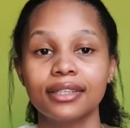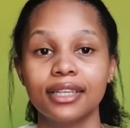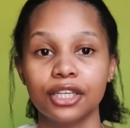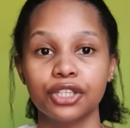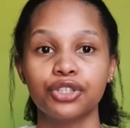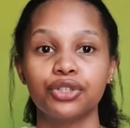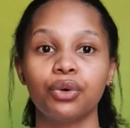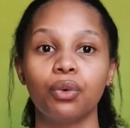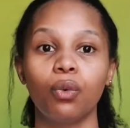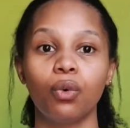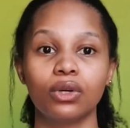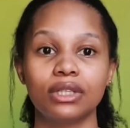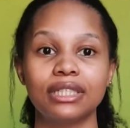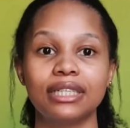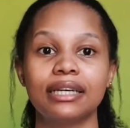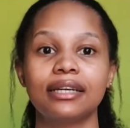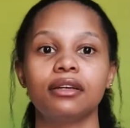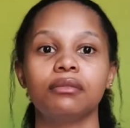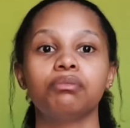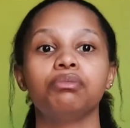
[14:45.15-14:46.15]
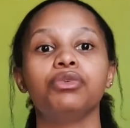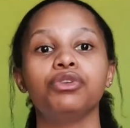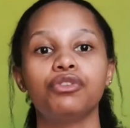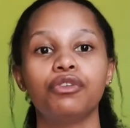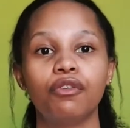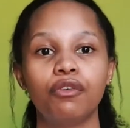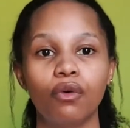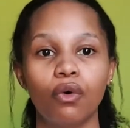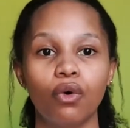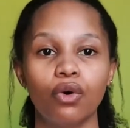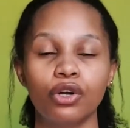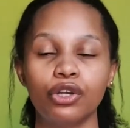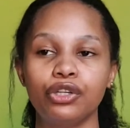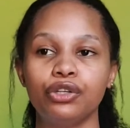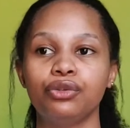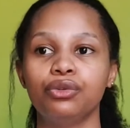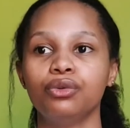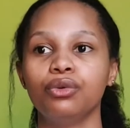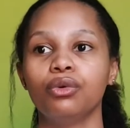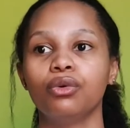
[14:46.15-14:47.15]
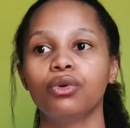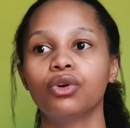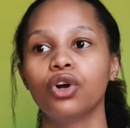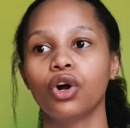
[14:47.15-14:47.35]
Get your water in before you